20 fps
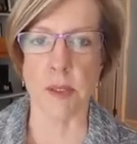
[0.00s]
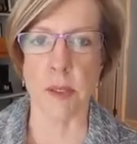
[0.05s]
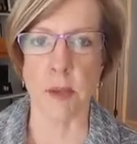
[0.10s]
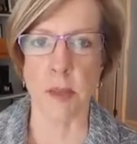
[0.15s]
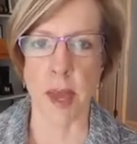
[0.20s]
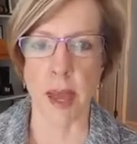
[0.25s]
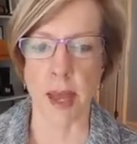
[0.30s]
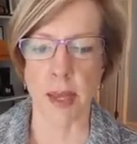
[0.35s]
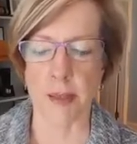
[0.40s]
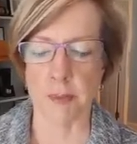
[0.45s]
So
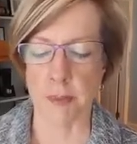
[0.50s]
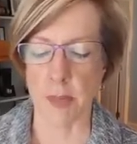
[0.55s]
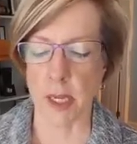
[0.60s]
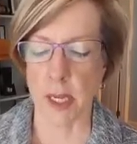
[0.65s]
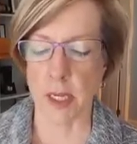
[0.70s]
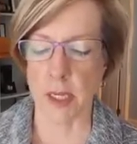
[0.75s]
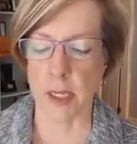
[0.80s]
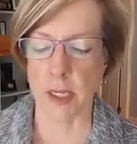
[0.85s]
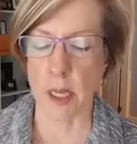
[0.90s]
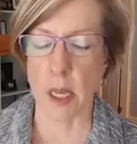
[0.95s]
that
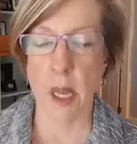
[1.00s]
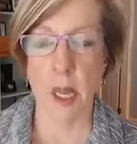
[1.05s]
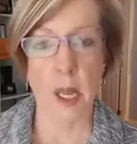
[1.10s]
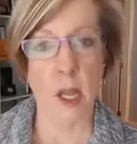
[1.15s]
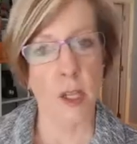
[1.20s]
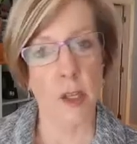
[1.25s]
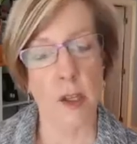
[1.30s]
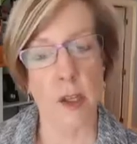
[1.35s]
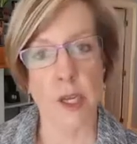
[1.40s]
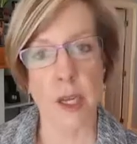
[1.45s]
means
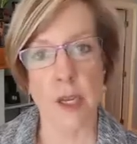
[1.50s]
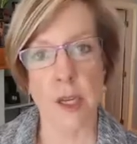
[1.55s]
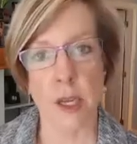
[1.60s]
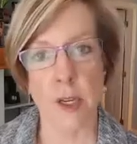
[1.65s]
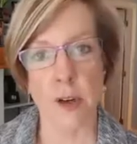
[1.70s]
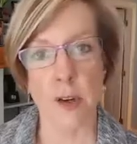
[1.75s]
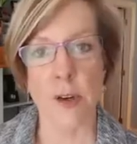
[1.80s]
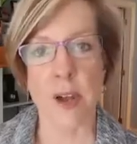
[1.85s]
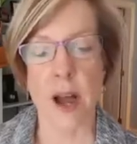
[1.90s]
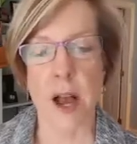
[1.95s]
looking
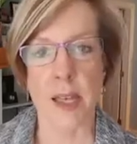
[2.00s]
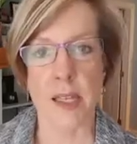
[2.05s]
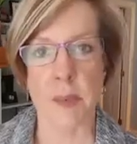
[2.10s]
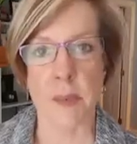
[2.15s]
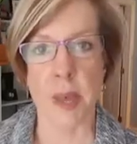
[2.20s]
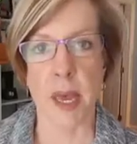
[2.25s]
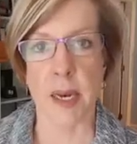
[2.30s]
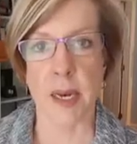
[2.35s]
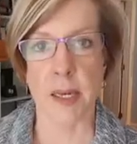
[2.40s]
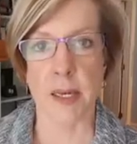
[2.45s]
at your
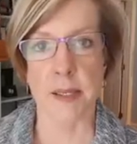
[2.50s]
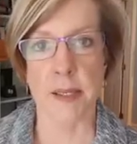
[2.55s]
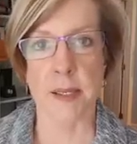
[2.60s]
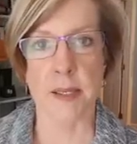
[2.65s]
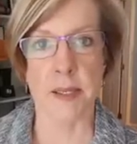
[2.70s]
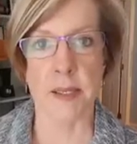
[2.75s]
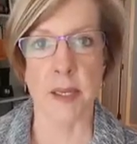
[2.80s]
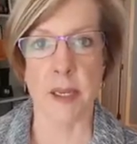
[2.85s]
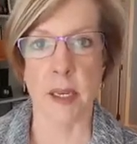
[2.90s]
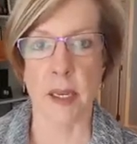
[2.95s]
cosmetics
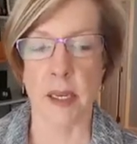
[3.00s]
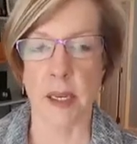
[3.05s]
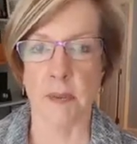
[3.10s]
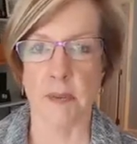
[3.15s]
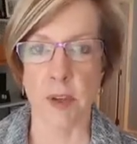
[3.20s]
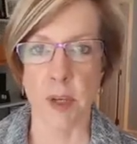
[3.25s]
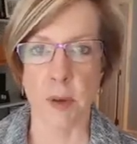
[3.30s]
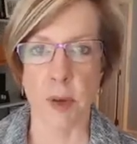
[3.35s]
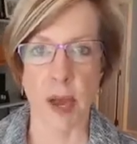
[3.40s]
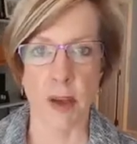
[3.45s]
and seeing
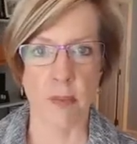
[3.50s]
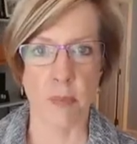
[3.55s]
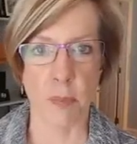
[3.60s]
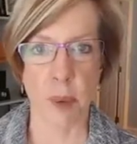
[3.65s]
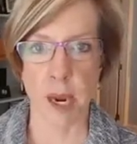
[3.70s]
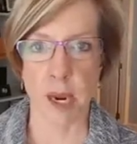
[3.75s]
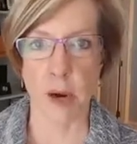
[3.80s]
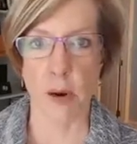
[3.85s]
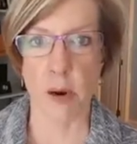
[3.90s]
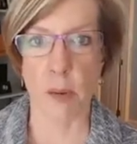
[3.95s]
if you have
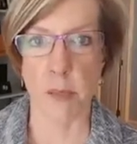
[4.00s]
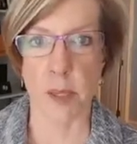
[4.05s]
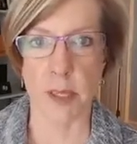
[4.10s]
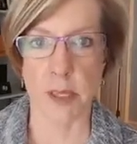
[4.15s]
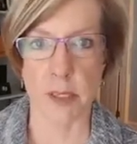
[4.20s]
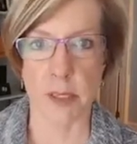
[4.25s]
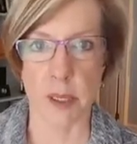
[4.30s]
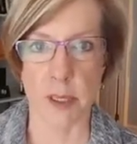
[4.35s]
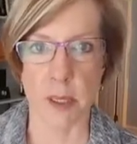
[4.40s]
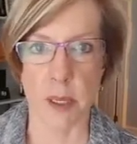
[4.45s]

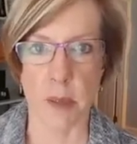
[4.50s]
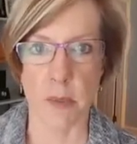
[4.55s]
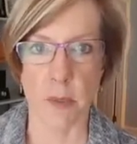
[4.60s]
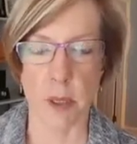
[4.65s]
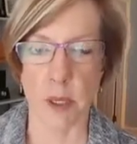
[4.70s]
parabens in them,